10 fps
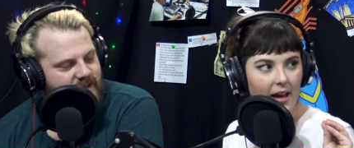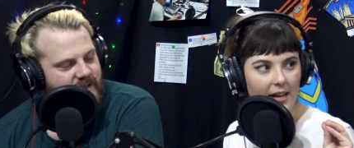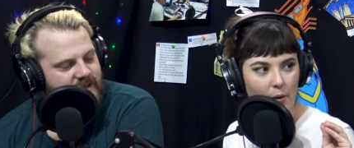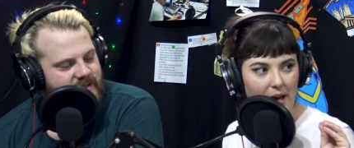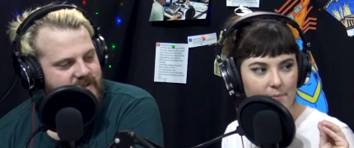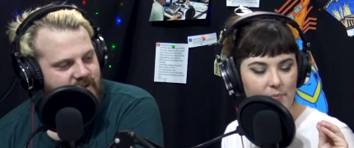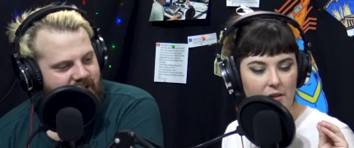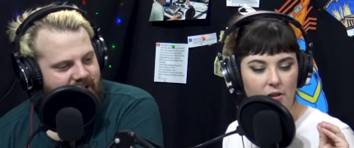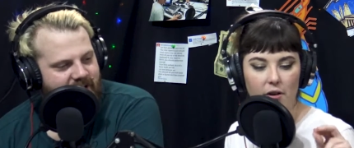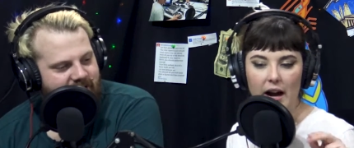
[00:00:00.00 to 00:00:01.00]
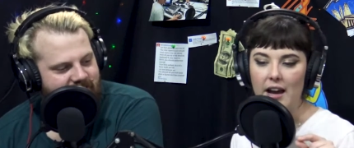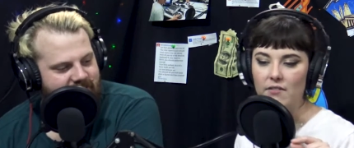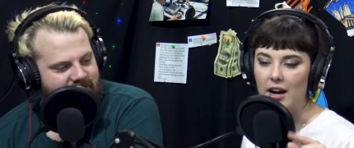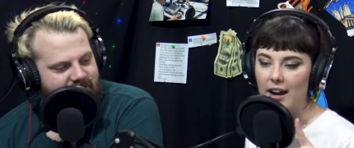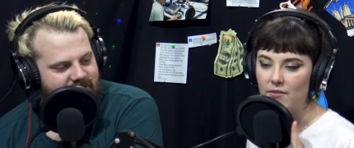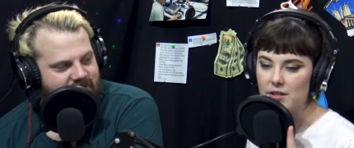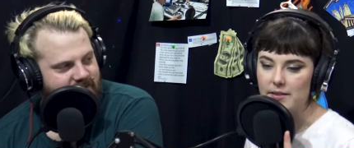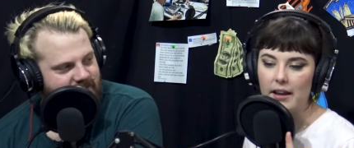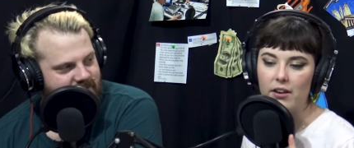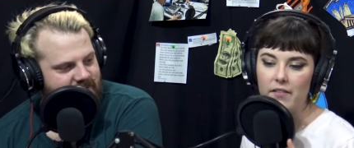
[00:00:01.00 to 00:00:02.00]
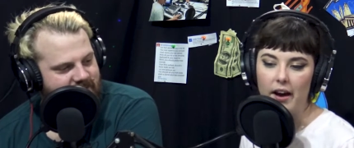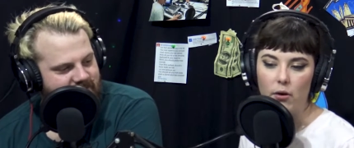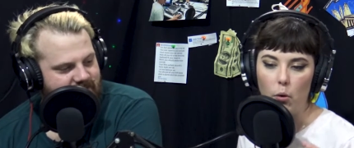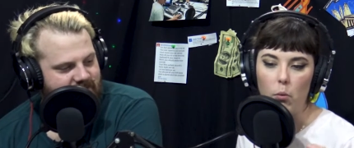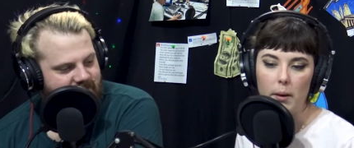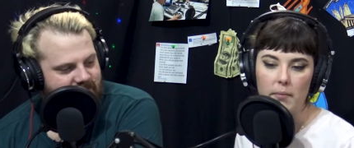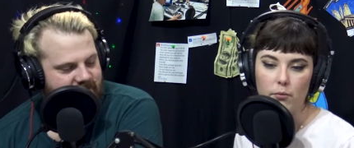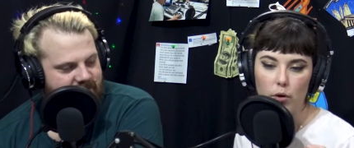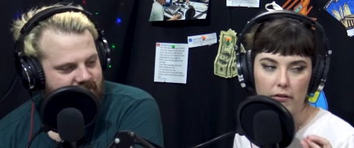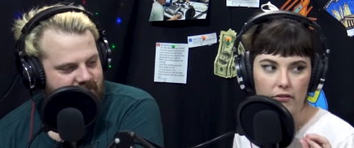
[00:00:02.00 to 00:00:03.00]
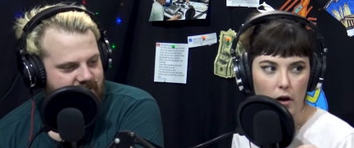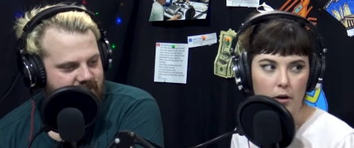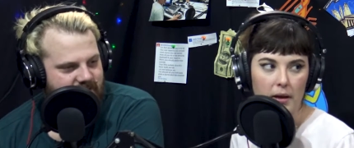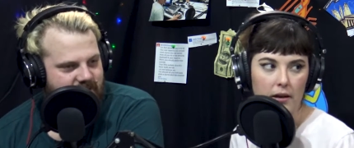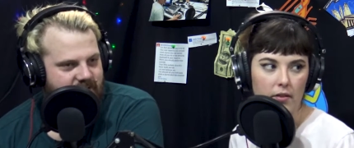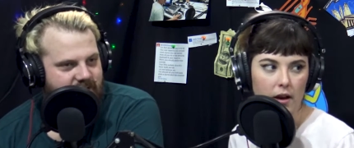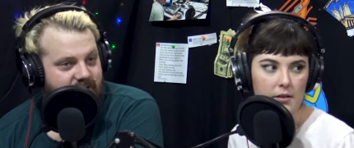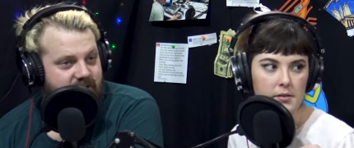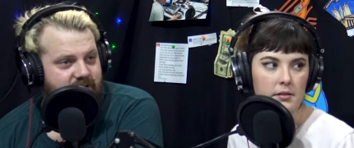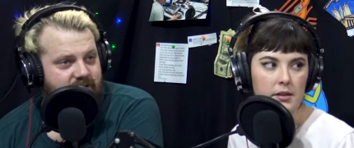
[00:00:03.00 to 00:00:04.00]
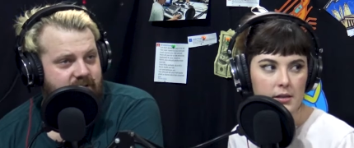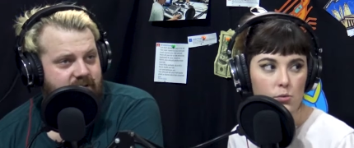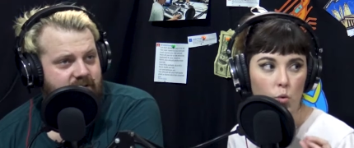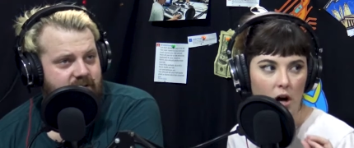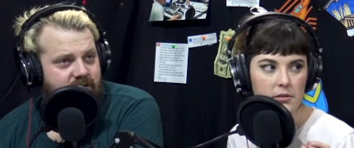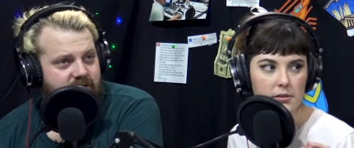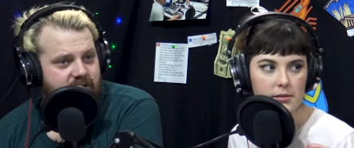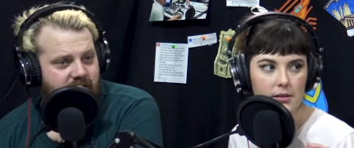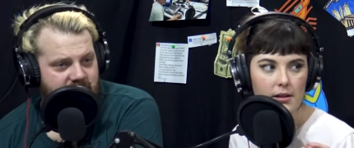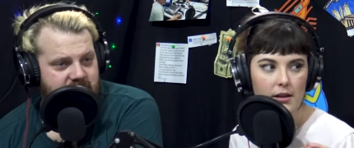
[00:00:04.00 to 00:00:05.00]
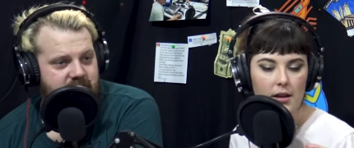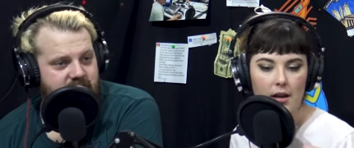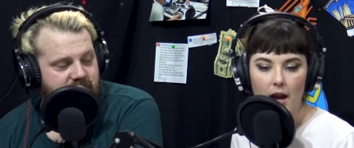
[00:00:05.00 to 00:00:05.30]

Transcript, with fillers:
Speaker 1: Anyway, So, yeah. no, I have I have this theory that all women want to fuck men in the ass at least once. Yes.